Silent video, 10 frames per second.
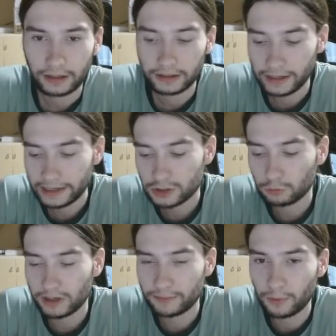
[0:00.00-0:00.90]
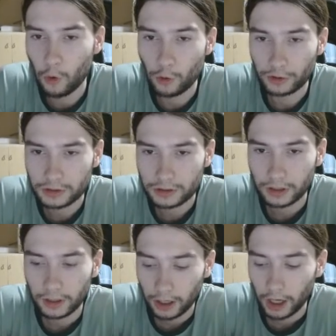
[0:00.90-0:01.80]
Needs to reboot.
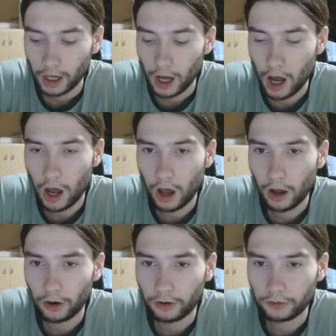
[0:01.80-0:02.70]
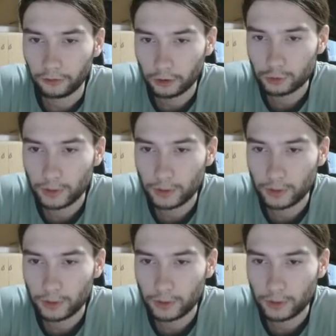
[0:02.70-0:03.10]
Not